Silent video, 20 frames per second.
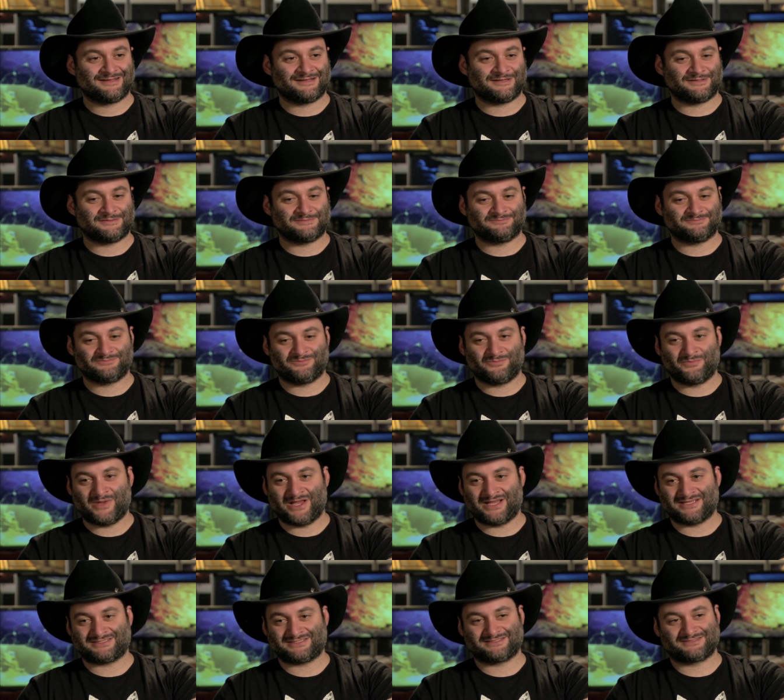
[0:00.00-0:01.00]
Um,
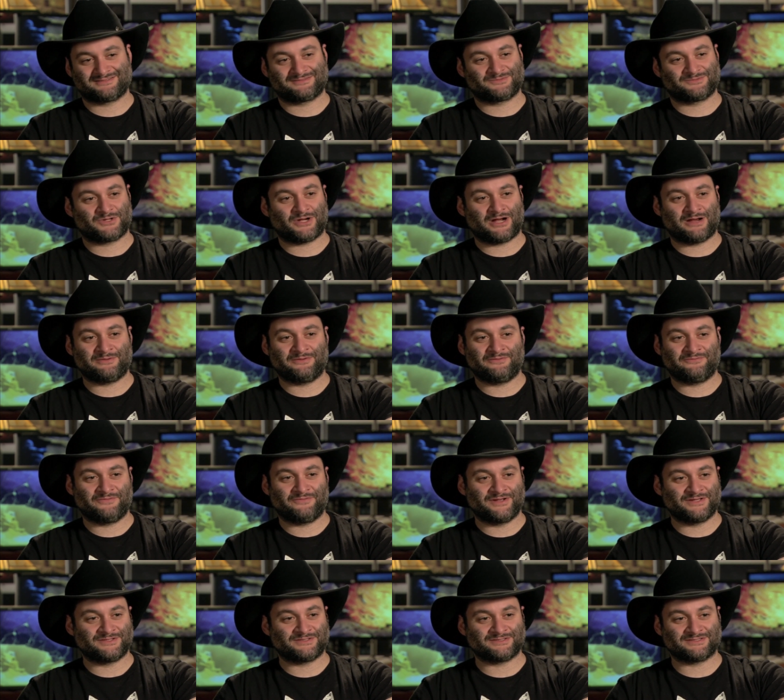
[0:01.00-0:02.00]
best carbon
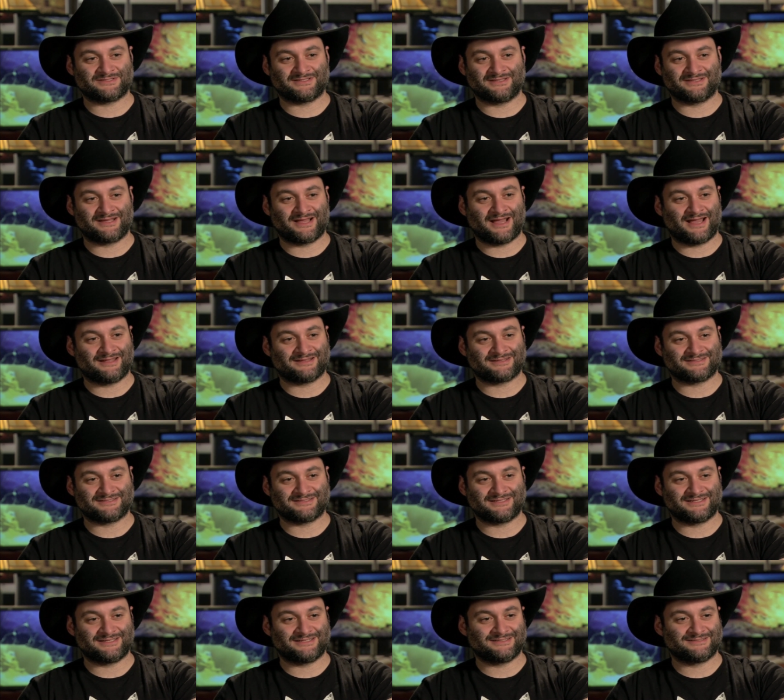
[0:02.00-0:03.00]
freezers in the
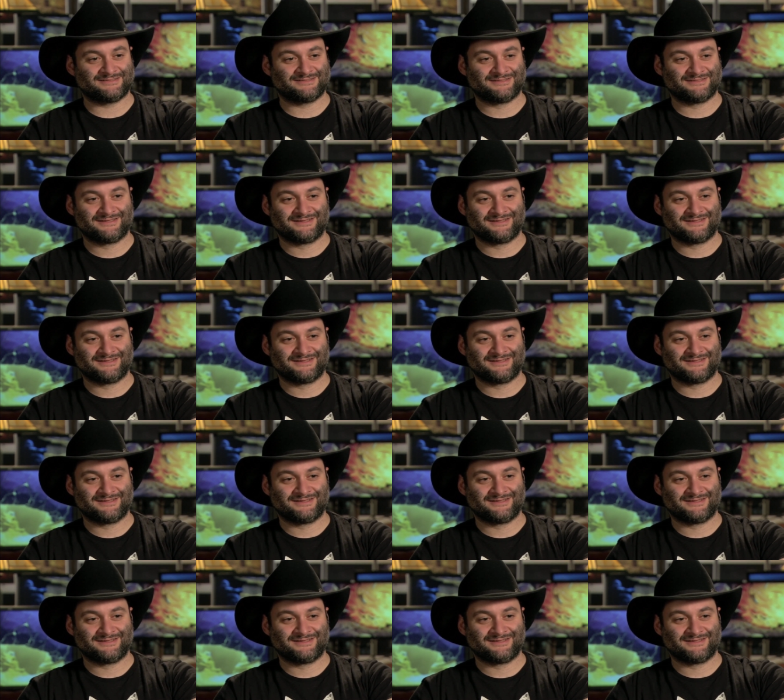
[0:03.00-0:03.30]
galaxy.